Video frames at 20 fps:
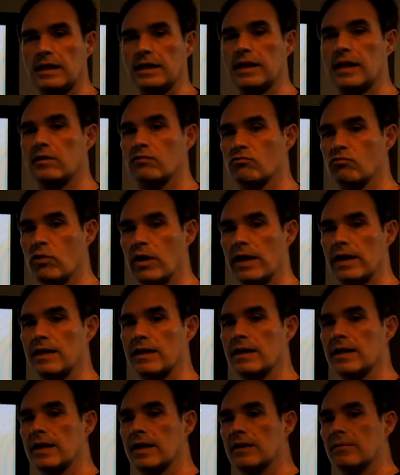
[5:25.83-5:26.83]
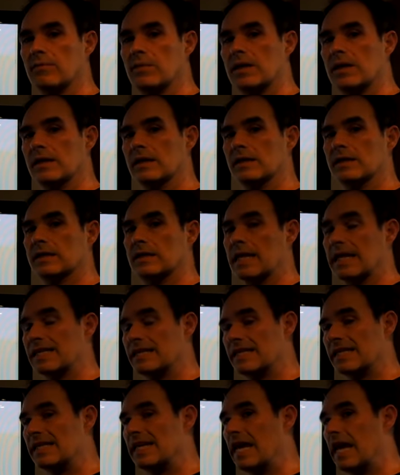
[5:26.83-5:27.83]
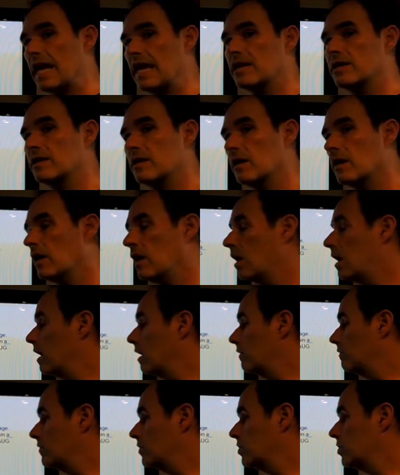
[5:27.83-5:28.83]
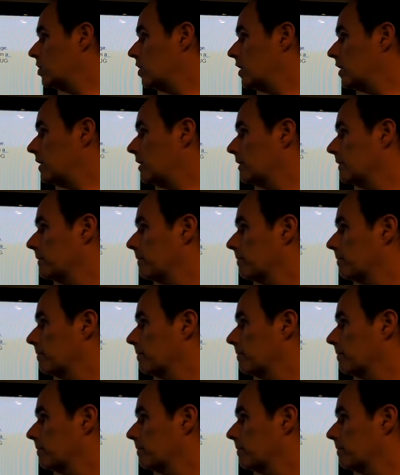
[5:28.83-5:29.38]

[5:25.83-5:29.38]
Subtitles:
get read, it means that's the end of the gene.